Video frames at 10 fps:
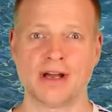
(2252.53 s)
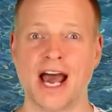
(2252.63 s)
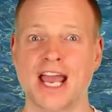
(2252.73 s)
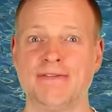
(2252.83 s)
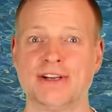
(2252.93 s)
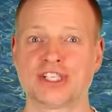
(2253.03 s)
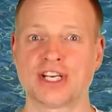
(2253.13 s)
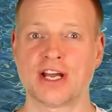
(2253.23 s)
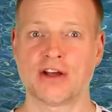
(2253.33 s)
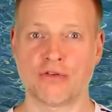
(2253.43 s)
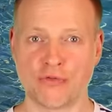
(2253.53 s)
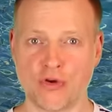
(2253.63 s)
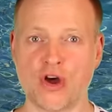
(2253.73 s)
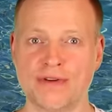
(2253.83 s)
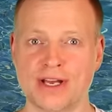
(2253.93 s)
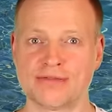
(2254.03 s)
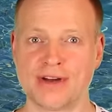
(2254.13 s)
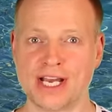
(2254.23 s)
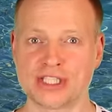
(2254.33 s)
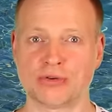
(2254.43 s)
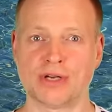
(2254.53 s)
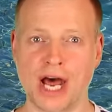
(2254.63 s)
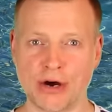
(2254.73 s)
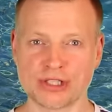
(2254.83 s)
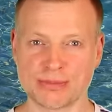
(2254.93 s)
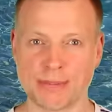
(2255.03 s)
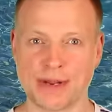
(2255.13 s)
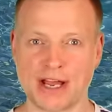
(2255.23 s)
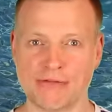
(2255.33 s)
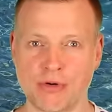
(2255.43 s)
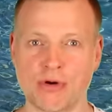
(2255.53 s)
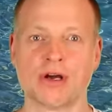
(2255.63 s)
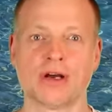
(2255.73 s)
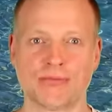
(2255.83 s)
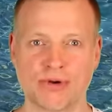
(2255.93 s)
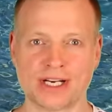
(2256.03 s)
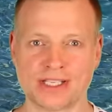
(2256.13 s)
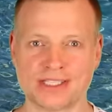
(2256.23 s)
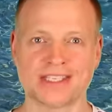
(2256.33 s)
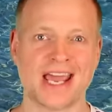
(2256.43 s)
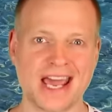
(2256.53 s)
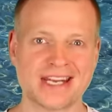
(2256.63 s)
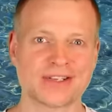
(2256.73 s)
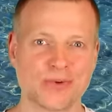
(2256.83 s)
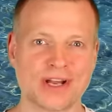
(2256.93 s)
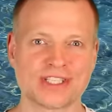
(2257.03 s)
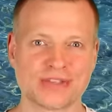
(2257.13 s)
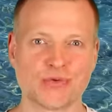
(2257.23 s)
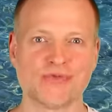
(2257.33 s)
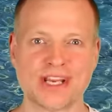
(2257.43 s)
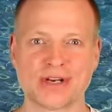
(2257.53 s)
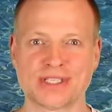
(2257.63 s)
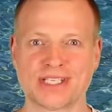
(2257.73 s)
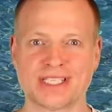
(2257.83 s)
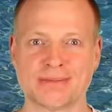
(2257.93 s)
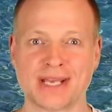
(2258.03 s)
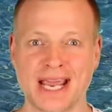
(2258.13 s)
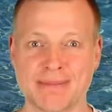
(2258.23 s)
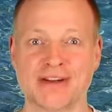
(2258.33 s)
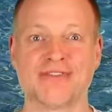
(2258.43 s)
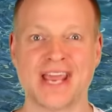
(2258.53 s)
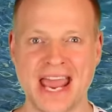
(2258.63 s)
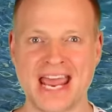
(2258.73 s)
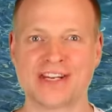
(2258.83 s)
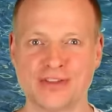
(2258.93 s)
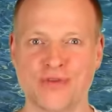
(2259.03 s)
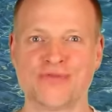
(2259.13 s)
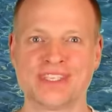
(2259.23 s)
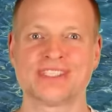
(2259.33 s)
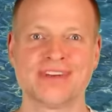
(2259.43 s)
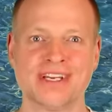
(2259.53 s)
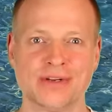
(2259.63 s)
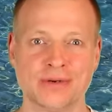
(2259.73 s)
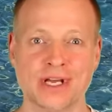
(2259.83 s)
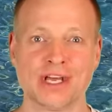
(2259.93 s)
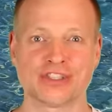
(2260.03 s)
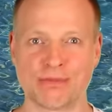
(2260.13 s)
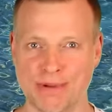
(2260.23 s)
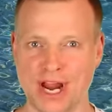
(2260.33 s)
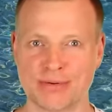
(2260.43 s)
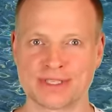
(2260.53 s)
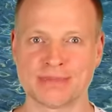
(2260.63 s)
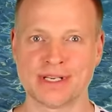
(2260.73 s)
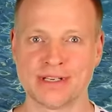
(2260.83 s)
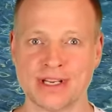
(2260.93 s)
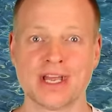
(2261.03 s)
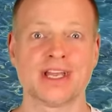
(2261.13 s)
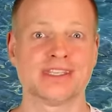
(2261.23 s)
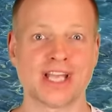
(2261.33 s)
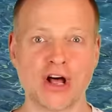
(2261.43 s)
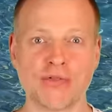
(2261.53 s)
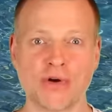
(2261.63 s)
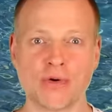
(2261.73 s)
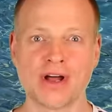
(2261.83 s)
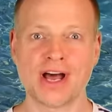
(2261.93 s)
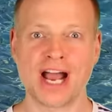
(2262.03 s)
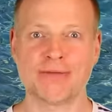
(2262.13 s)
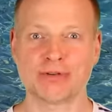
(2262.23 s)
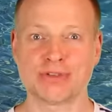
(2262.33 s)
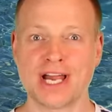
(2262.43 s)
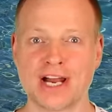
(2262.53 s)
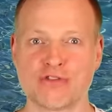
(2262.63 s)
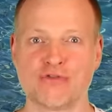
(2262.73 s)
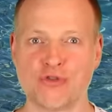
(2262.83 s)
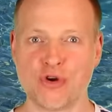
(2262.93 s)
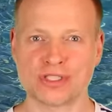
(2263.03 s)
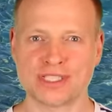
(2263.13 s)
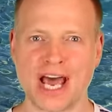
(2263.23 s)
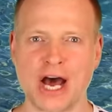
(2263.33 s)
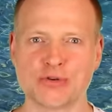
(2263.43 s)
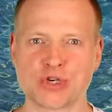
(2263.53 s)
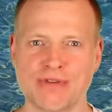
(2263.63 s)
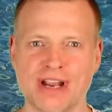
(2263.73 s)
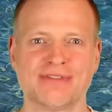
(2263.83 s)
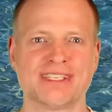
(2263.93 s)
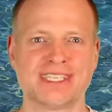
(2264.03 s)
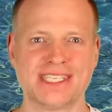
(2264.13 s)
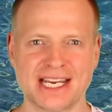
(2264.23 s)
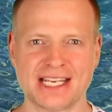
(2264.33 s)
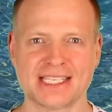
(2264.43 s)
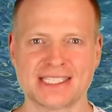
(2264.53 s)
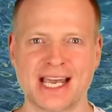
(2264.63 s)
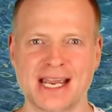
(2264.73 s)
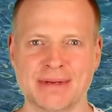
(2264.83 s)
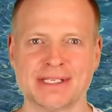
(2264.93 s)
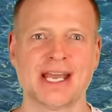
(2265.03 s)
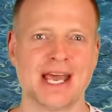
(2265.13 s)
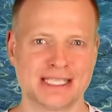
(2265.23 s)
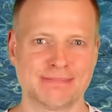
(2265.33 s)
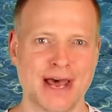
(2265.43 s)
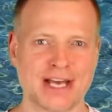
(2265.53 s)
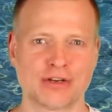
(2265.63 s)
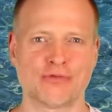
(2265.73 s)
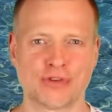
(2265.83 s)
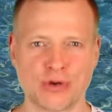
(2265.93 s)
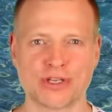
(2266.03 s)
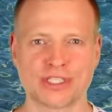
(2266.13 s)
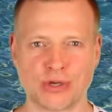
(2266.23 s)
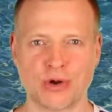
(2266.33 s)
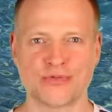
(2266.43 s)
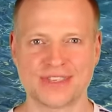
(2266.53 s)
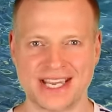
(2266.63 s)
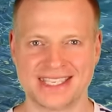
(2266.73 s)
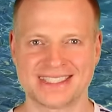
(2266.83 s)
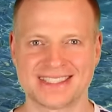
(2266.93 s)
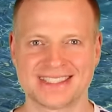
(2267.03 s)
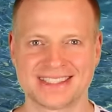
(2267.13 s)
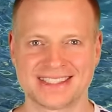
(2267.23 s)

I will share further advice on how to prepare for, practice and run through the Ecosystem Game at the end of this video, so bear with me. Now though, I want to tell you first how to crack the second assignment as part of your solve test.